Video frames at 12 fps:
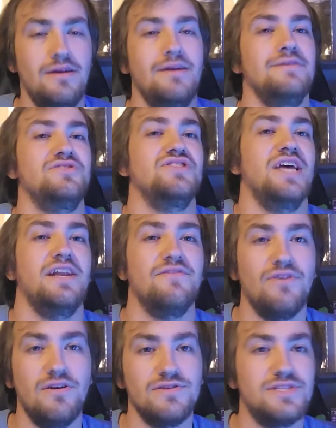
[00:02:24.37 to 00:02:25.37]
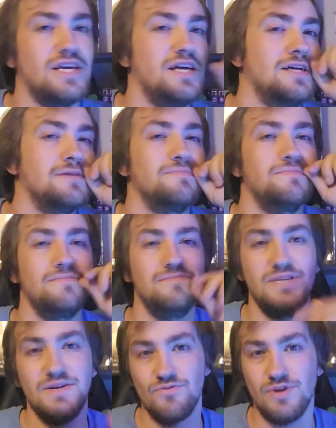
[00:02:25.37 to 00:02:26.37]
She's had it for all this time,
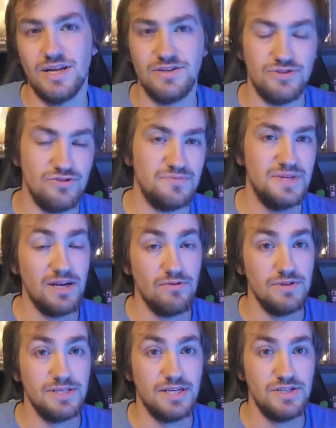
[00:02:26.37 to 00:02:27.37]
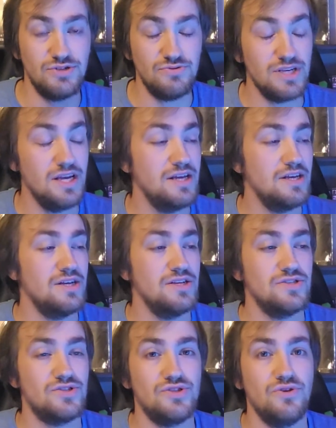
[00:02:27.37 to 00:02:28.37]
never ran out of juice, but now it runs out of juice.
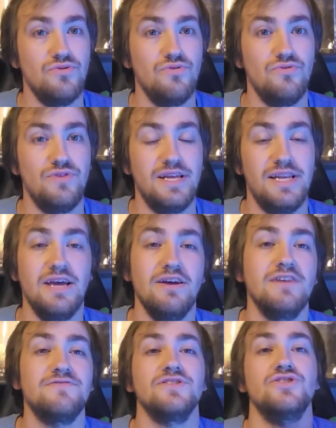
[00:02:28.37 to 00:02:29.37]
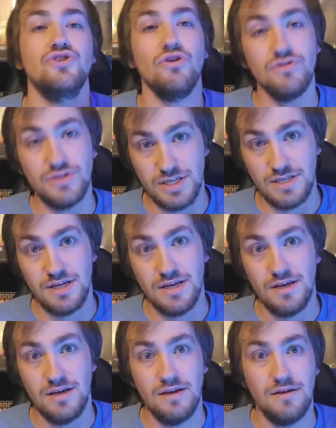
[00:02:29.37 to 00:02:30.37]
So they now have to charge it,
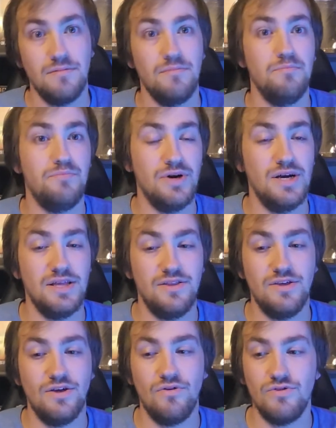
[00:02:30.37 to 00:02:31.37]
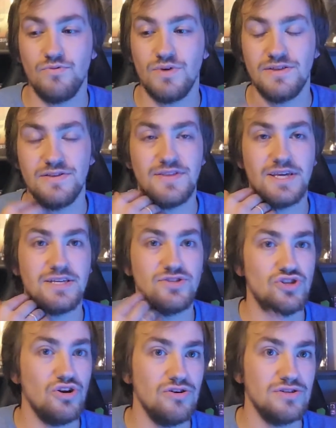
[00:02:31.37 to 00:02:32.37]
but the only way that they can
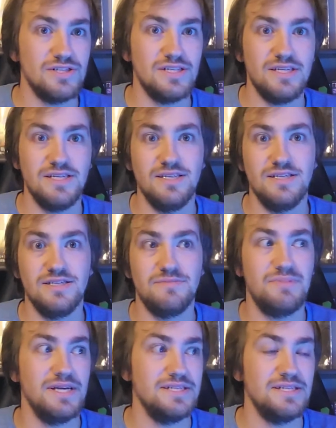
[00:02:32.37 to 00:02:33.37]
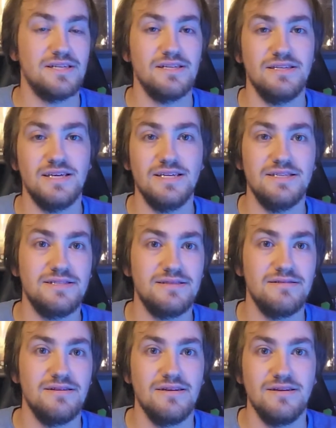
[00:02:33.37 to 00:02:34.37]
charge it is basically they
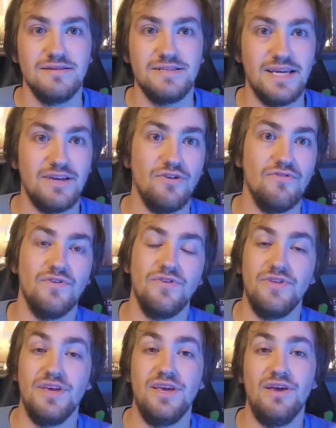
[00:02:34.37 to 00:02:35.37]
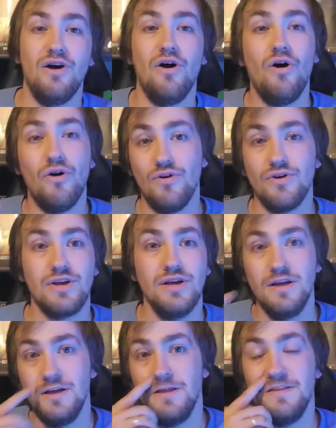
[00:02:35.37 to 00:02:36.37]
take over the arc,
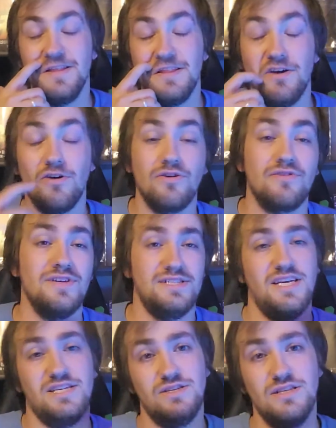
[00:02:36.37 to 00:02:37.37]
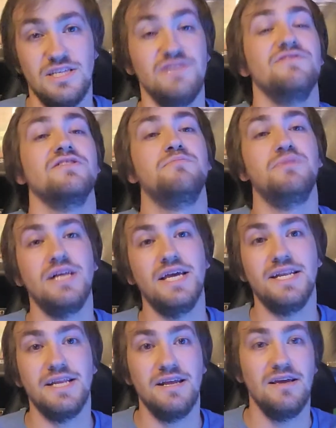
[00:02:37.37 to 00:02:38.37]
the arc that's actually leaving the
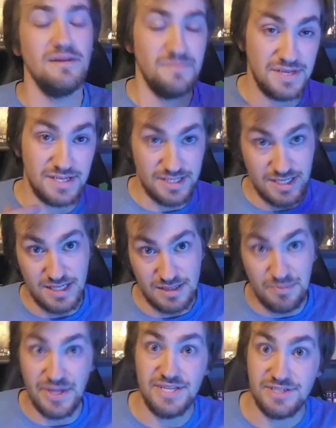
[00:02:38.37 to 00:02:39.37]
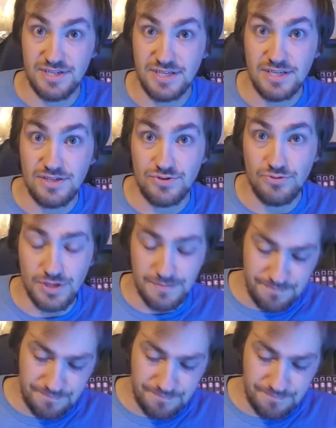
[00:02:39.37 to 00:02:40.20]
planet, because again the planet's going to get destroyed.